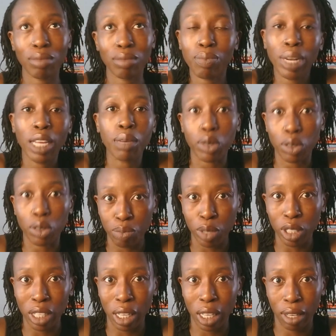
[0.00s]
playbook we put
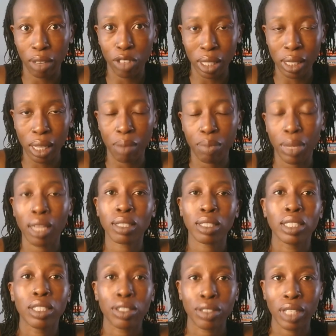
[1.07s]
together for this campaign,
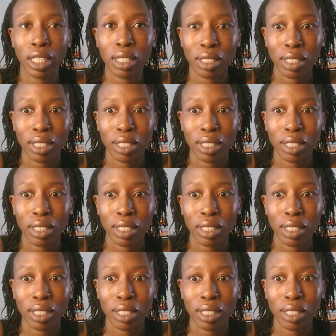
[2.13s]
right?